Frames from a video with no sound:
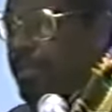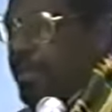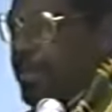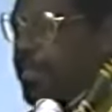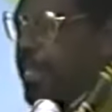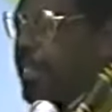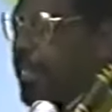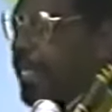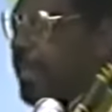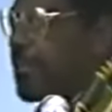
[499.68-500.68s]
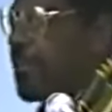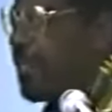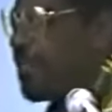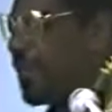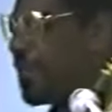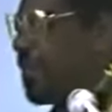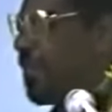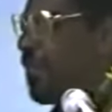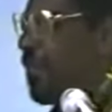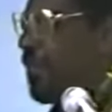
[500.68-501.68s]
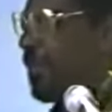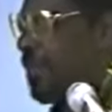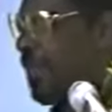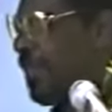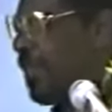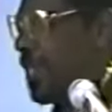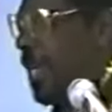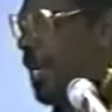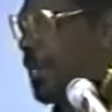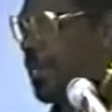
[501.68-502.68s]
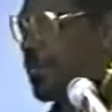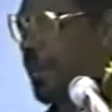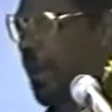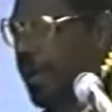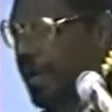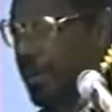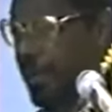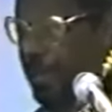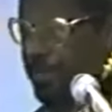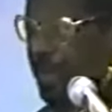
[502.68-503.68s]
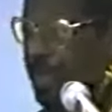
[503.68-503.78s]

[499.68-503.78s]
So in a sense, I think many of us see the idea of talking about